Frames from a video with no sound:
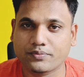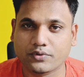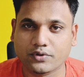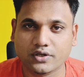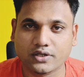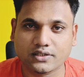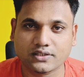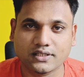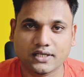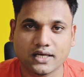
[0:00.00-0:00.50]

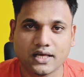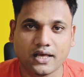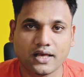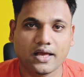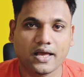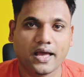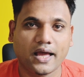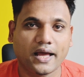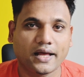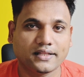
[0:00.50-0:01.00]
product
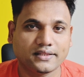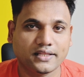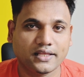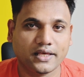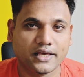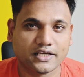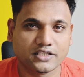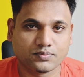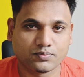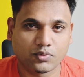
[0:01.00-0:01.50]
and
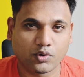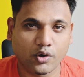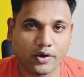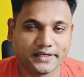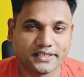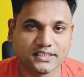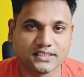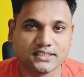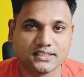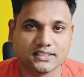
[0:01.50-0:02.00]
they
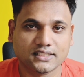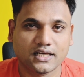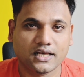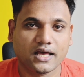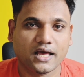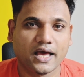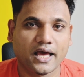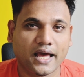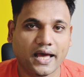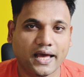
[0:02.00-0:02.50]
exploit it,
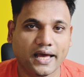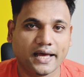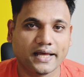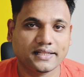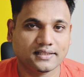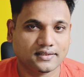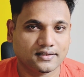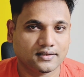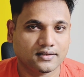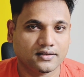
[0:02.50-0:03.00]

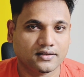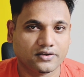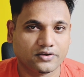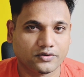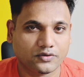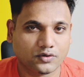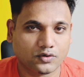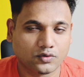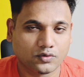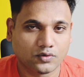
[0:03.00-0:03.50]
and
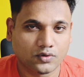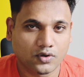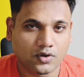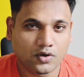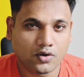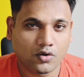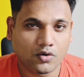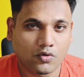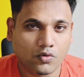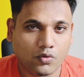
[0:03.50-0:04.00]

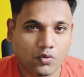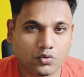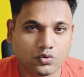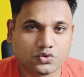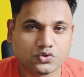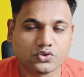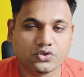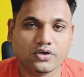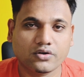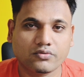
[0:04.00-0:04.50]

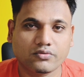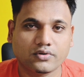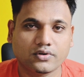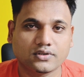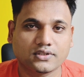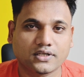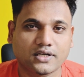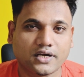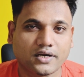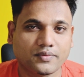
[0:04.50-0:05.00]
whosoever
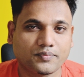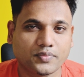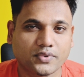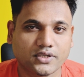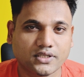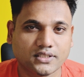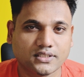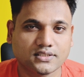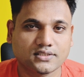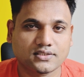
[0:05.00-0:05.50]
the
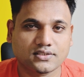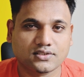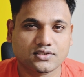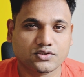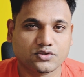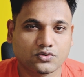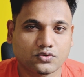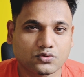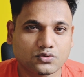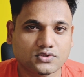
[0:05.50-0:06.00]
companies
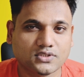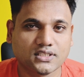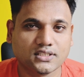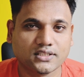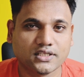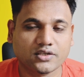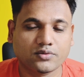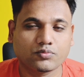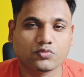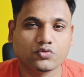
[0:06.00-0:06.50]
using
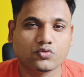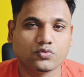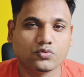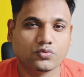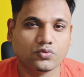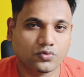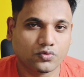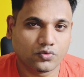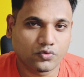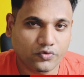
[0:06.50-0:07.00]
that
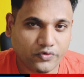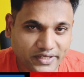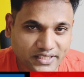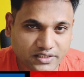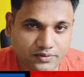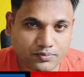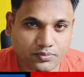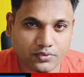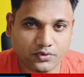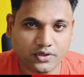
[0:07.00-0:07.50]

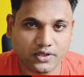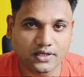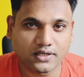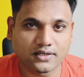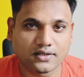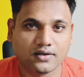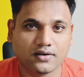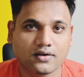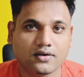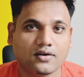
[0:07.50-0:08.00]
MoveIt
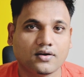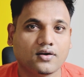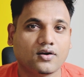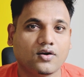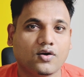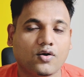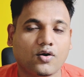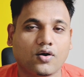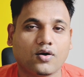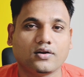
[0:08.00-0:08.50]
product
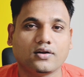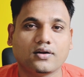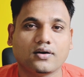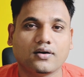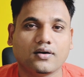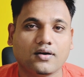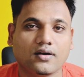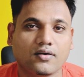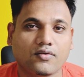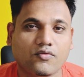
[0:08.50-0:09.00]
got
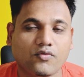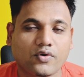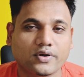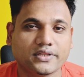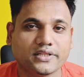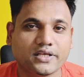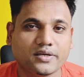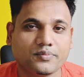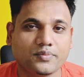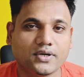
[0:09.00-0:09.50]

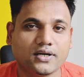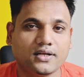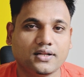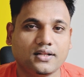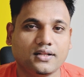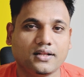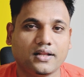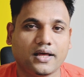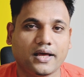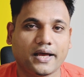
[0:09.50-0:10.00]

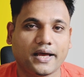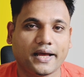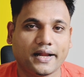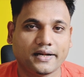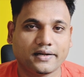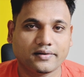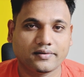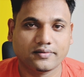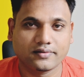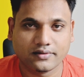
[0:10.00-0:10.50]
vulnerable
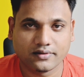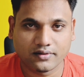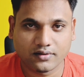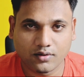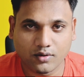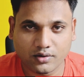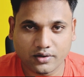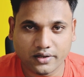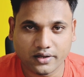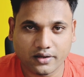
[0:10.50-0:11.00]
and
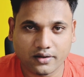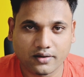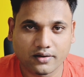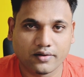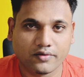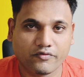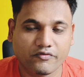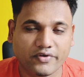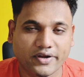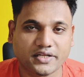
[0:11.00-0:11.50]
got a
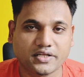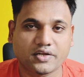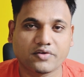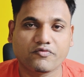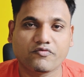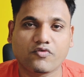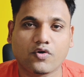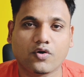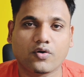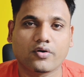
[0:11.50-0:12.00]

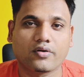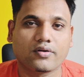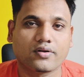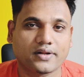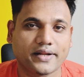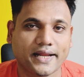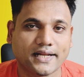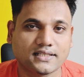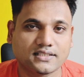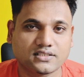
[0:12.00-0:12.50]
victim for
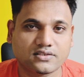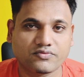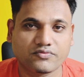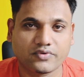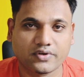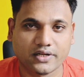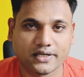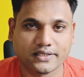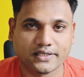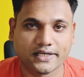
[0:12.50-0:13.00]

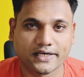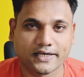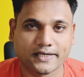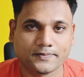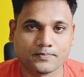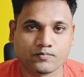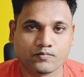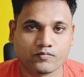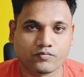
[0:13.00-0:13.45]
ransomware attack.